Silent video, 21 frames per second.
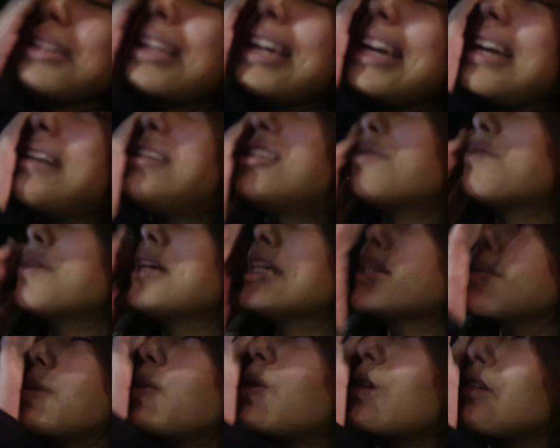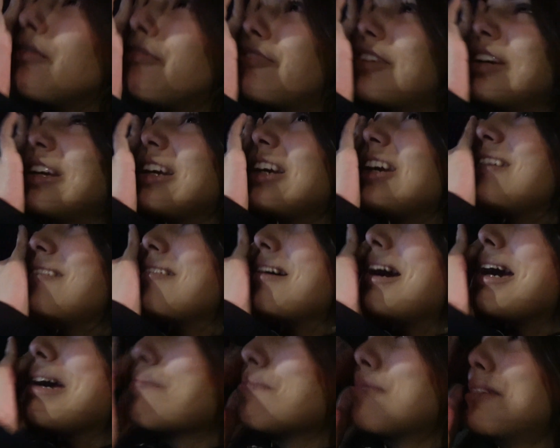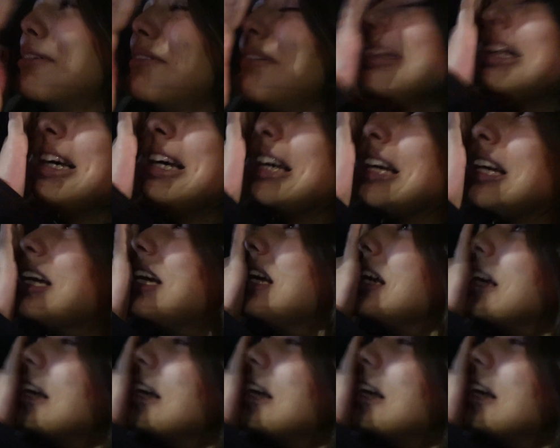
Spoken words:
it just makes me want to freaking cry, bro. Like,